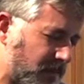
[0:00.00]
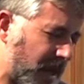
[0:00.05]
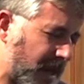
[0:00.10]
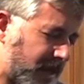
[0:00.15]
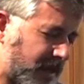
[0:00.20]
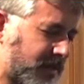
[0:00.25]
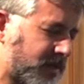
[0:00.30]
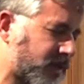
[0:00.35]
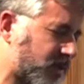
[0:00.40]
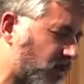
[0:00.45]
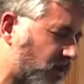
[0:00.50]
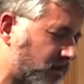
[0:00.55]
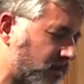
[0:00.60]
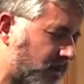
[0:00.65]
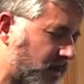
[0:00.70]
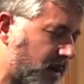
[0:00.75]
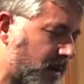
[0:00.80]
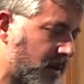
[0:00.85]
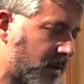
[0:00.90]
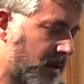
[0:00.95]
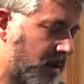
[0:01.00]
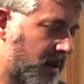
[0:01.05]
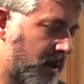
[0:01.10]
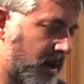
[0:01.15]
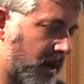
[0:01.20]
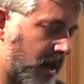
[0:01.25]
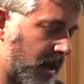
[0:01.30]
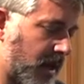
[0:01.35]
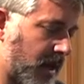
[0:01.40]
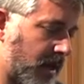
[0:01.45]
make some uh,
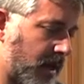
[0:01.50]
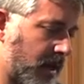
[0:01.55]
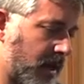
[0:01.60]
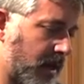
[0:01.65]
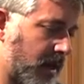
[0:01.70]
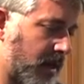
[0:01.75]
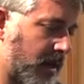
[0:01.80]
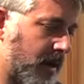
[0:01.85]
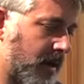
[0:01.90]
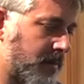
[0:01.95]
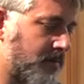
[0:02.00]
uh,